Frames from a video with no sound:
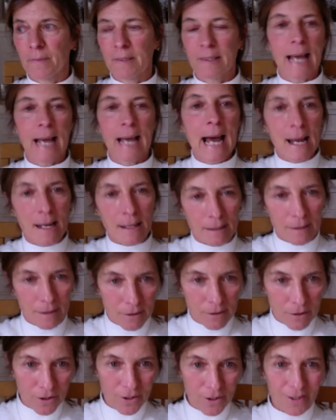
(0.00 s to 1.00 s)

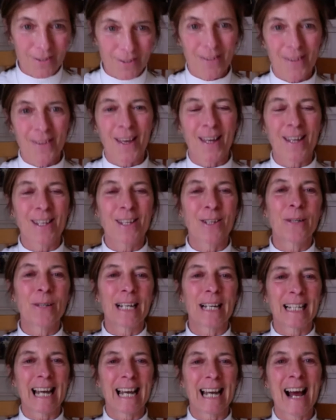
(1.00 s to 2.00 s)
dance that you
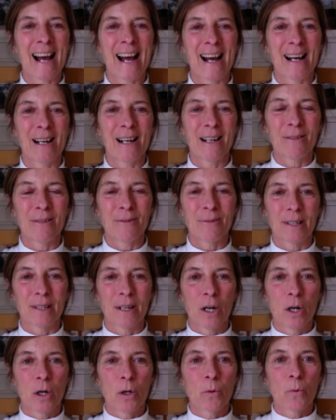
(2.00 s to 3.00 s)
can have
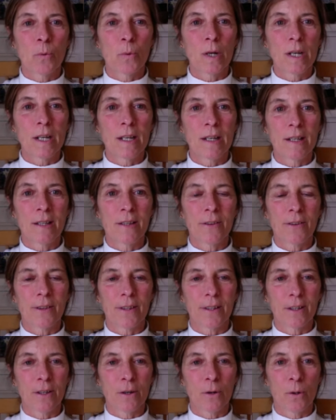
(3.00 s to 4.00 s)
with
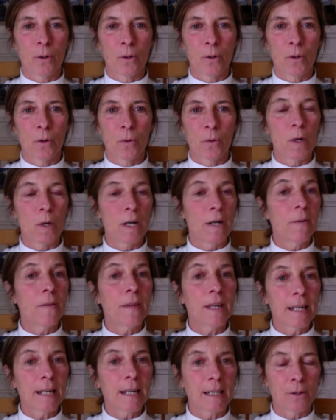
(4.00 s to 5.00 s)
your
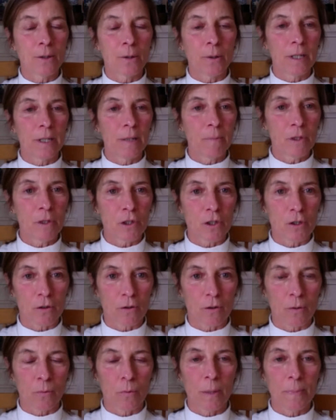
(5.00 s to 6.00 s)
wording and your images
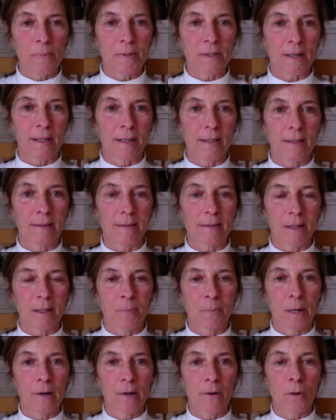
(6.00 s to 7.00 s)
on the website
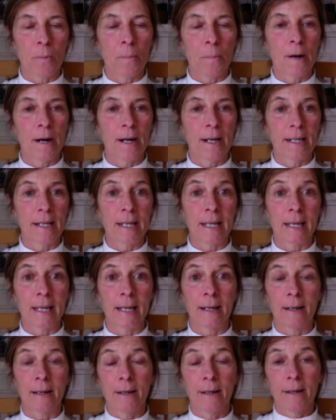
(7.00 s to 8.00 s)
about
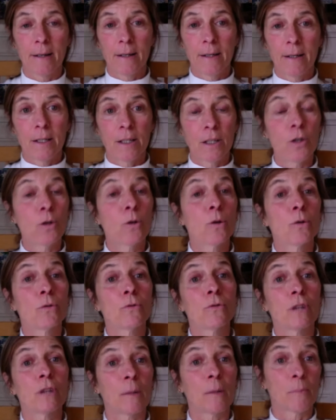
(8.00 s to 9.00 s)
combining
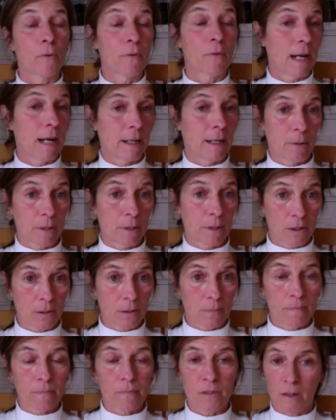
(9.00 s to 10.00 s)
your type of language.
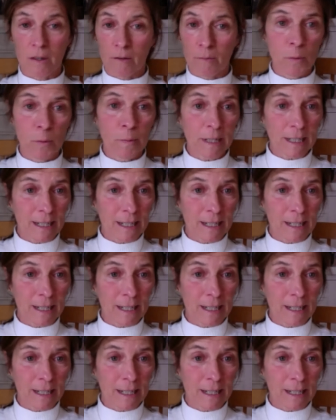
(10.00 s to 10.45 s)
Some of my